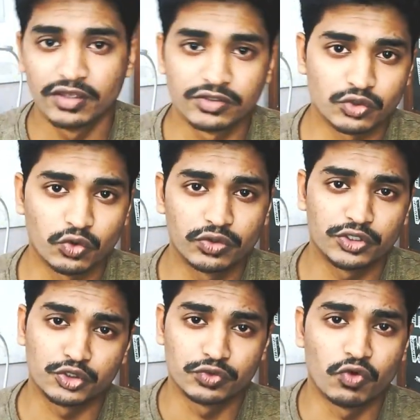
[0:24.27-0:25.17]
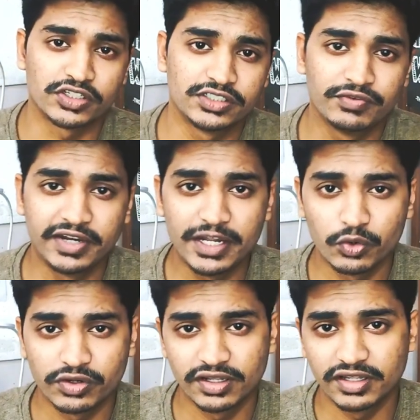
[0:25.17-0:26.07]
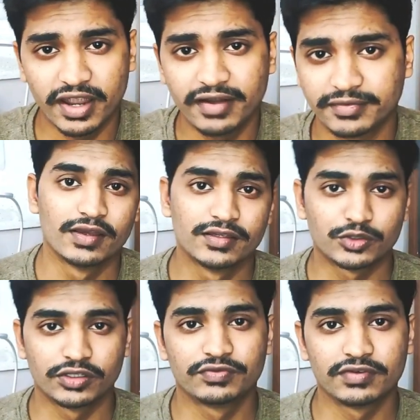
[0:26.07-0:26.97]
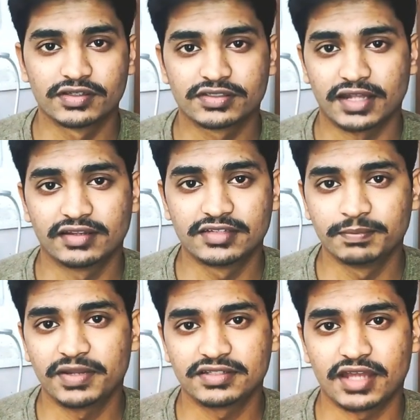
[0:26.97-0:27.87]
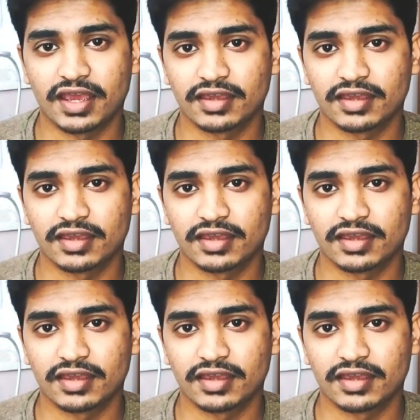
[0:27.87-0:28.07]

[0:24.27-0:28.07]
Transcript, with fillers: so you should watch the video till the end. So the first and the simplest hack